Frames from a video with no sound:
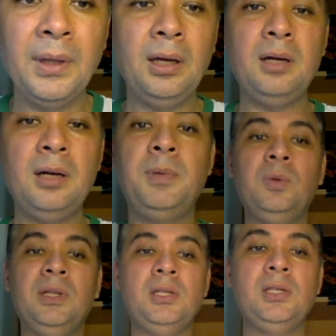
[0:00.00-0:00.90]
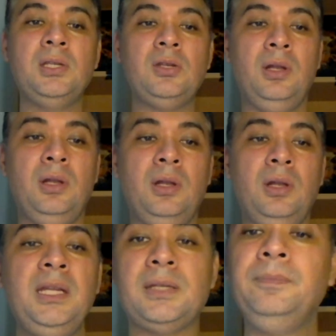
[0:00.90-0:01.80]
about what this all
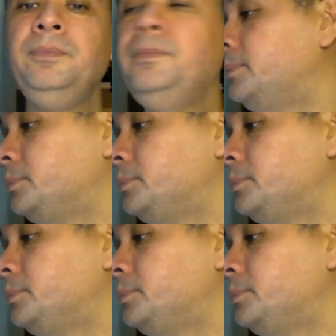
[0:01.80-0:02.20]
means.